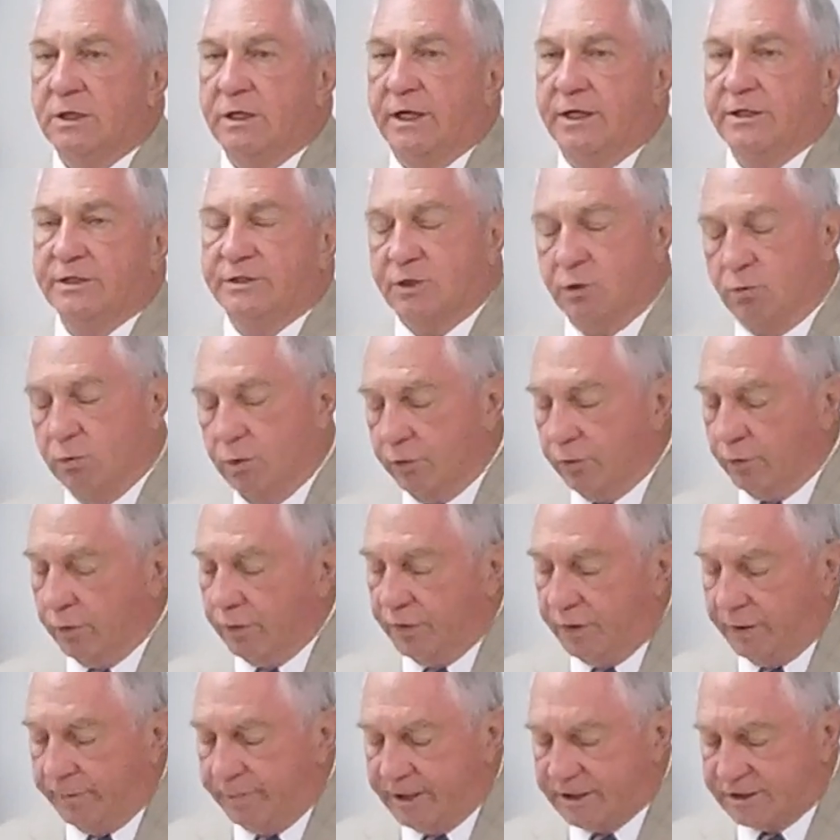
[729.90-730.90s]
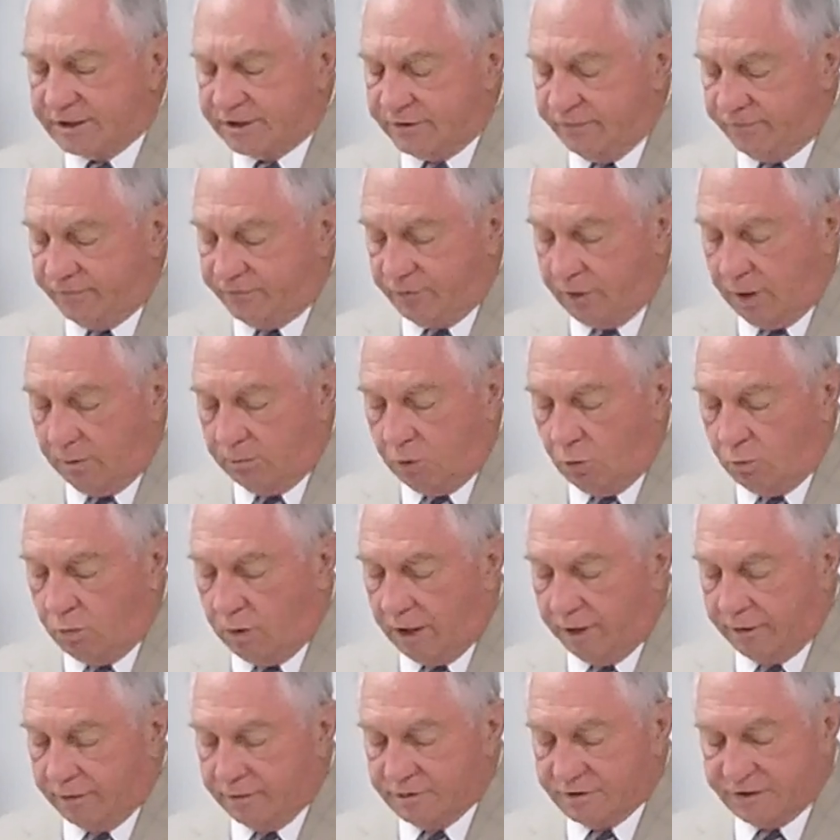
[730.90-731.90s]
And so when we're in the midst of troubled
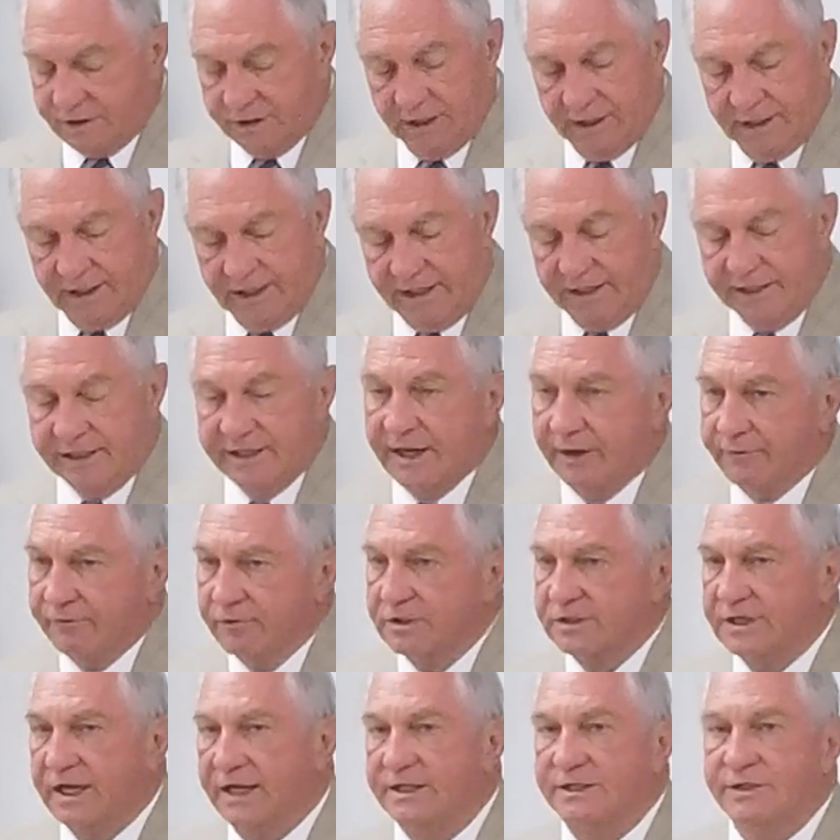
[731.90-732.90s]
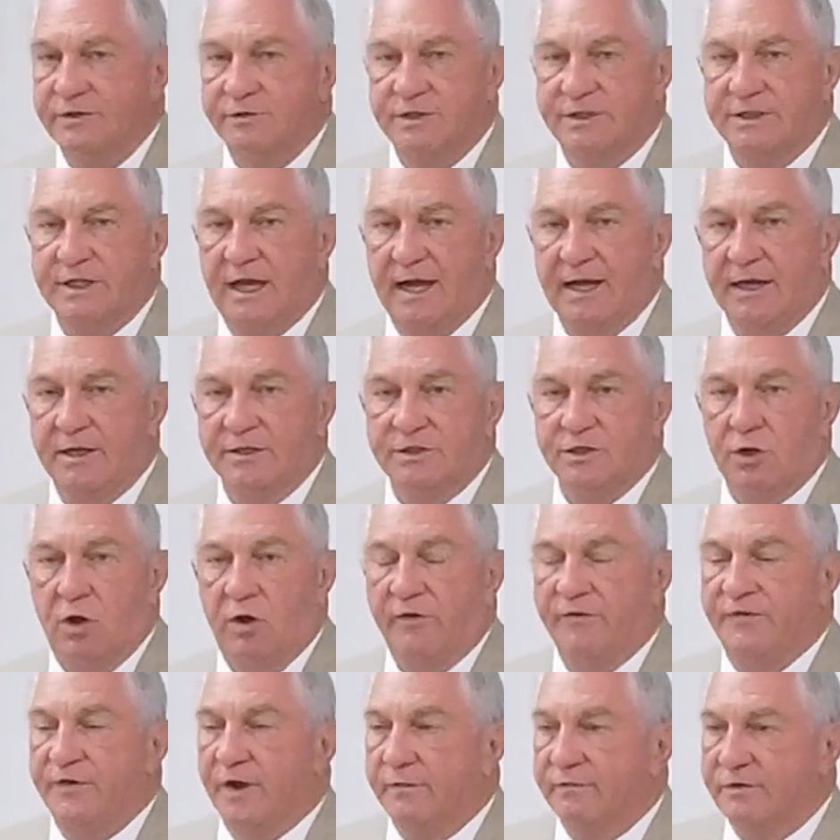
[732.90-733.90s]
waters, he never takes his eyes
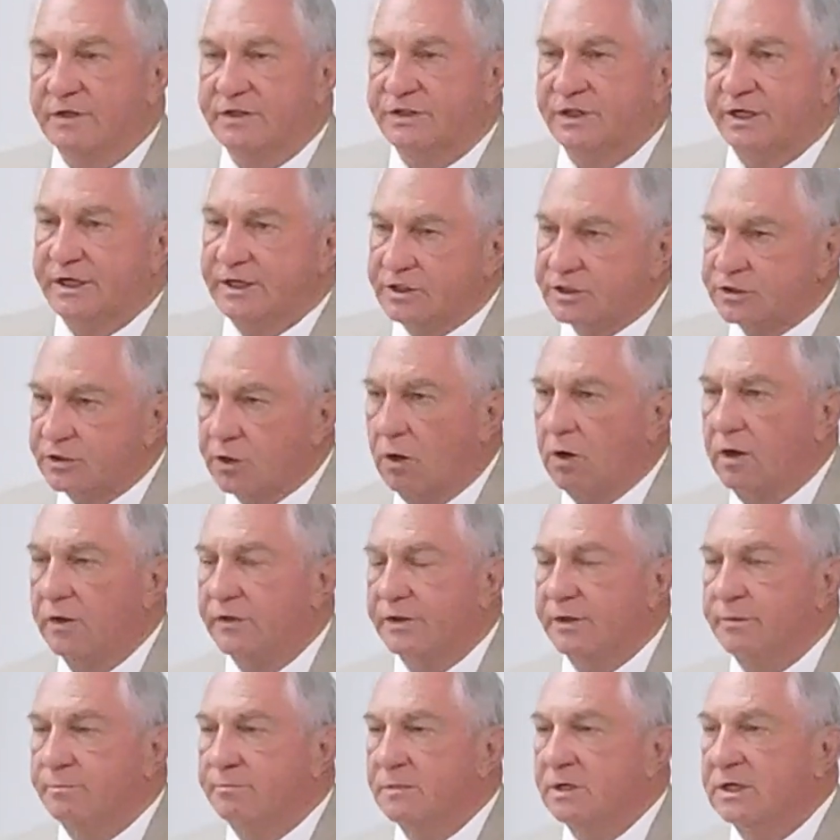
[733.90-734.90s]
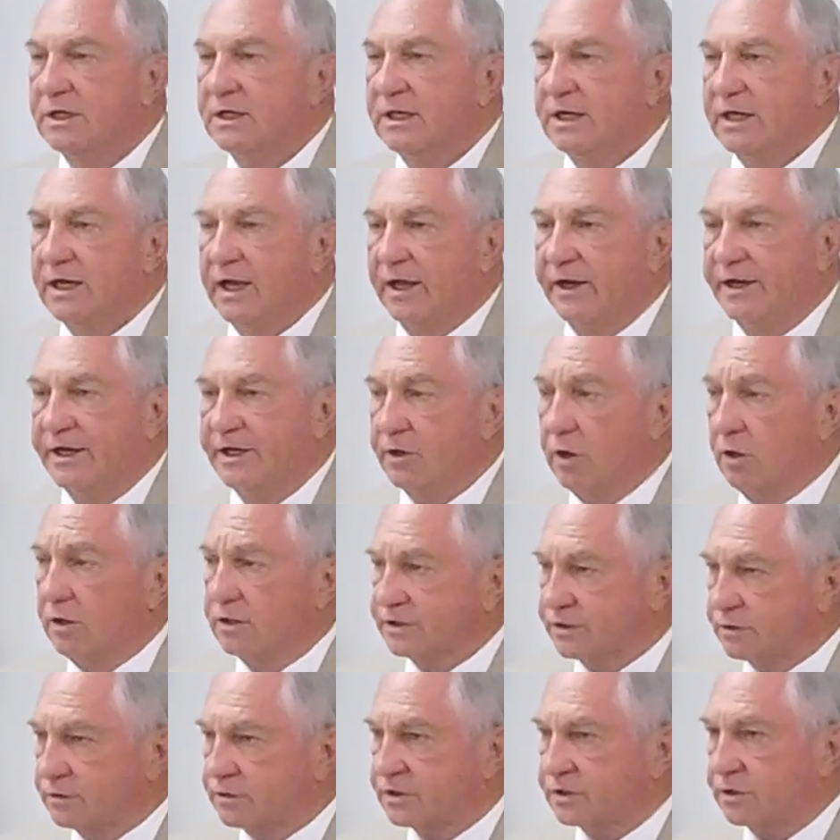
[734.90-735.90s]
off of us. He saw them, and he
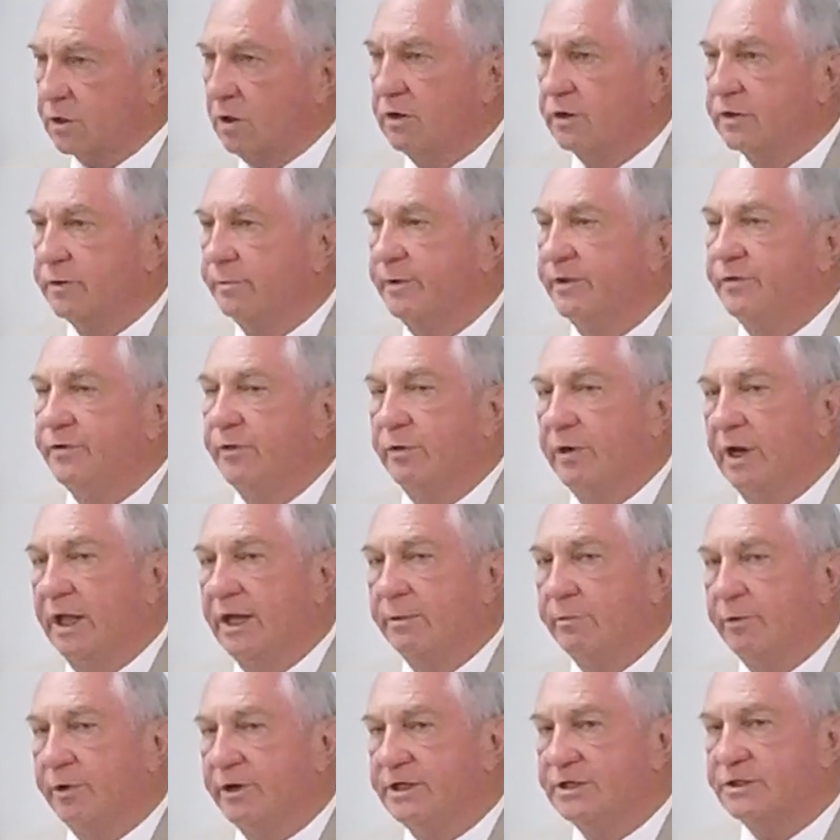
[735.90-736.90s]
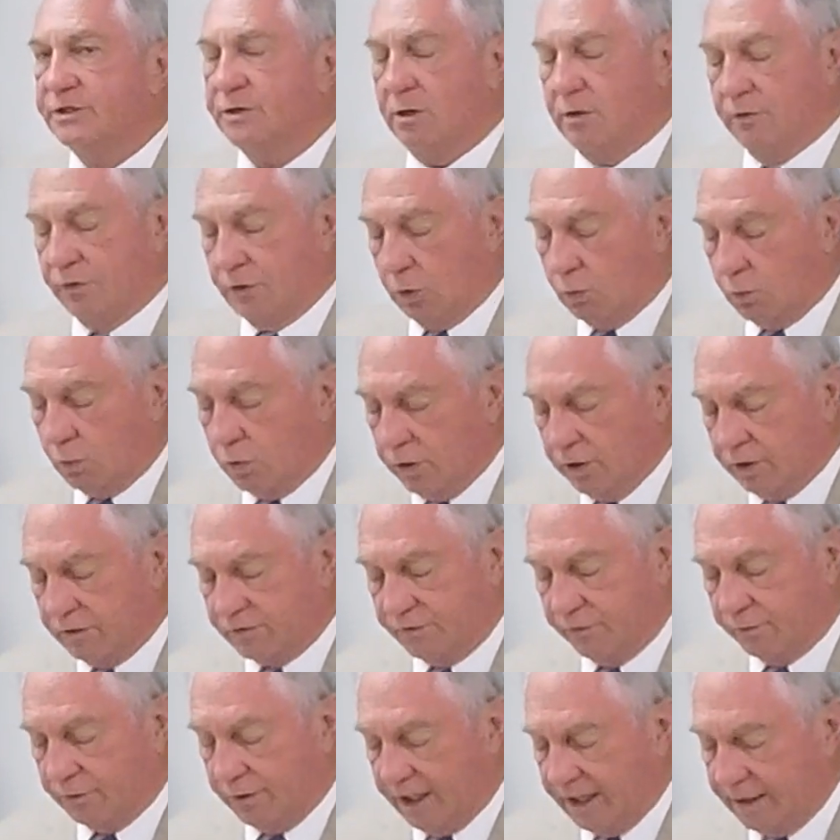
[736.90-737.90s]
also saw them in their labor. He saw their work,
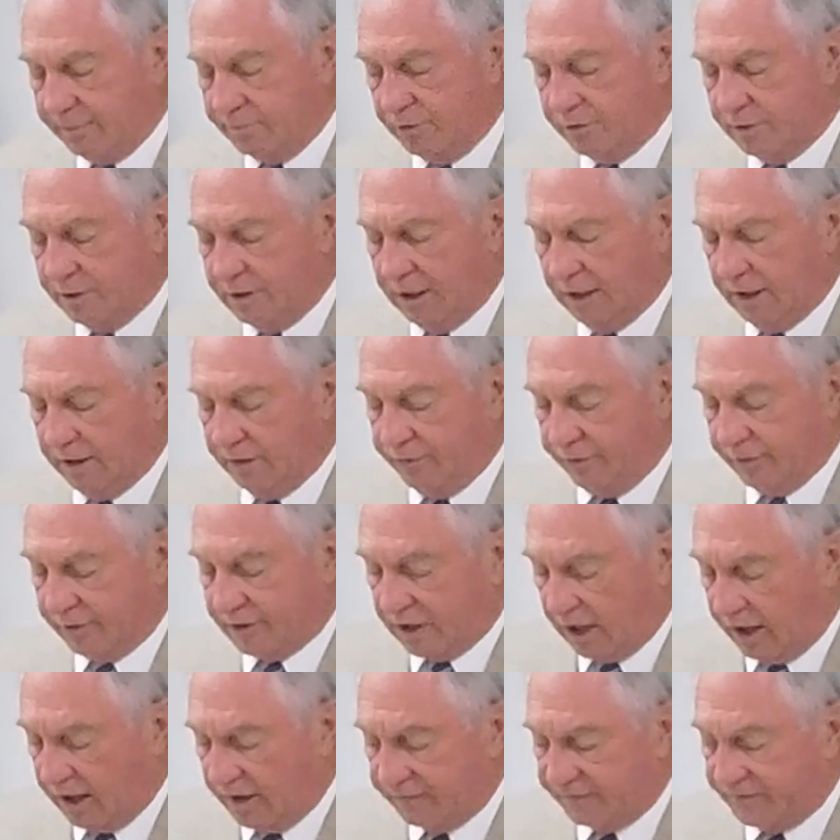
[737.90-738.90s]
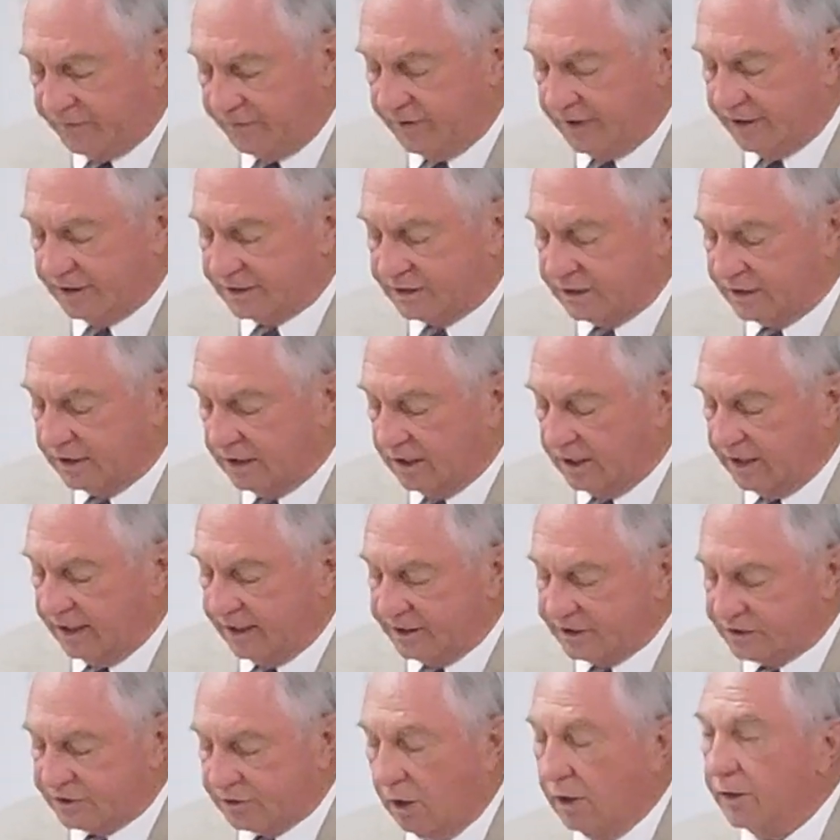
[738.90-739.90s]
their labor, their conflict.
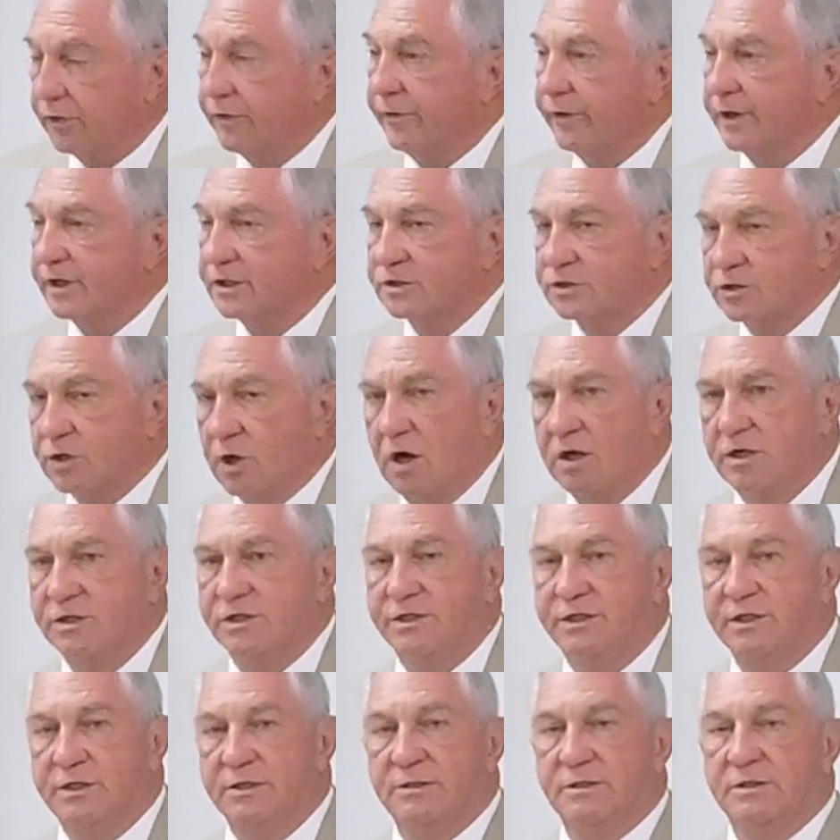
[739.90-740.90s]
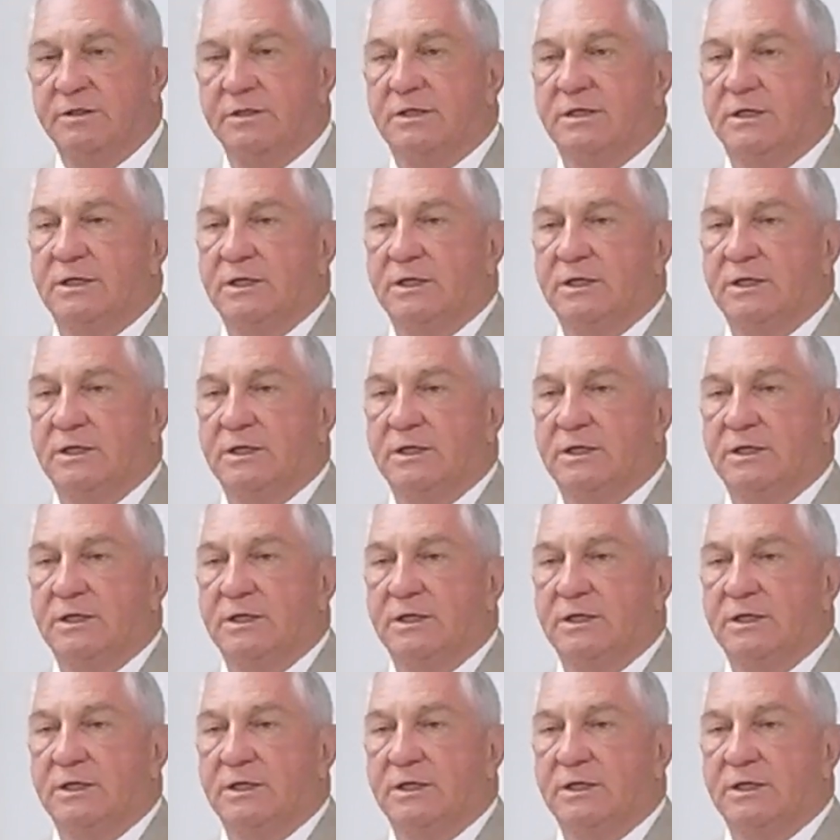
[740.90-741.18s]
He saw their exhaustion